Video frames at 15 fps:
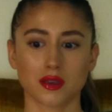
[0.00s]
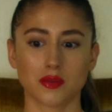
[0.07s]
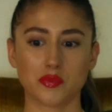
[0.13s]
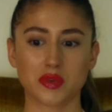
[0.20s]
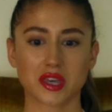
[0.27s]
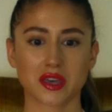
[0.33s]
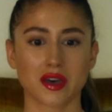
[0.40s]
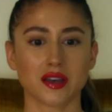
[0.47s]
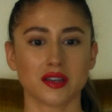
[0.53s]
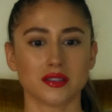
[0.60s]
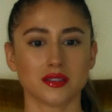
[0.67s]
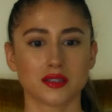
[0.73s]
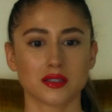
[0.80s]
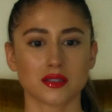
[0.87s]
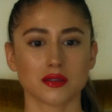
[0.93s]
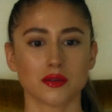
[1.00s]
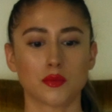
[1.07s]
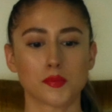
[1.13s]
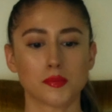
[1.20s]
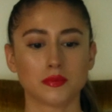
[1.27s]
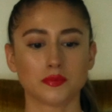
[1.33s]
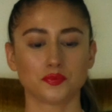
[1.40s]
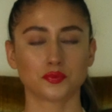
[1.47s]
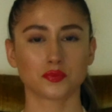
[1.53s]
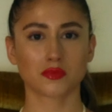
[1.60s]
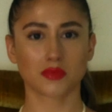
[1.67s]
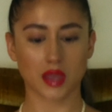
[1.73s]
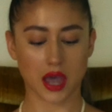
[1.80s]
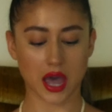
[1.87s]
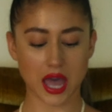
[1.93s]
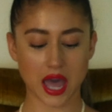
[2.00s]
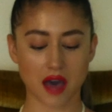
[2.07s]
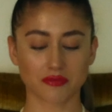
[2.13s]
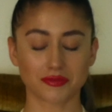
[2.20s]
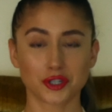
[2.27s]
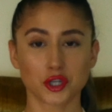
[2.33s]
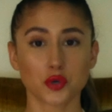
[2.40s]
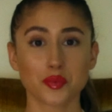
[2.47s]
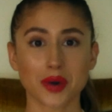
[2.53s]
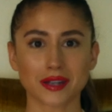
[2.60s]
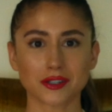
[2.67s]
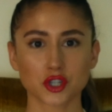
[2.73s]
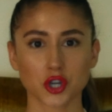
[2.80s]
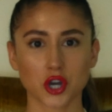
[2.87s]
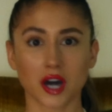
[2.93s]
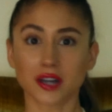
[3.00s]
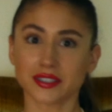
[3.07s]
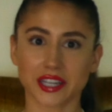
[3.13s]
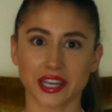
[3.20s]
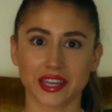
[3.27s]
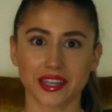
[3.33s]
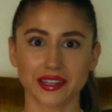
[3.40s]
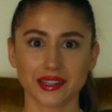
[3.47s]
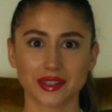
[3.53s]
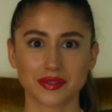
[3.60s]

because I have too much content,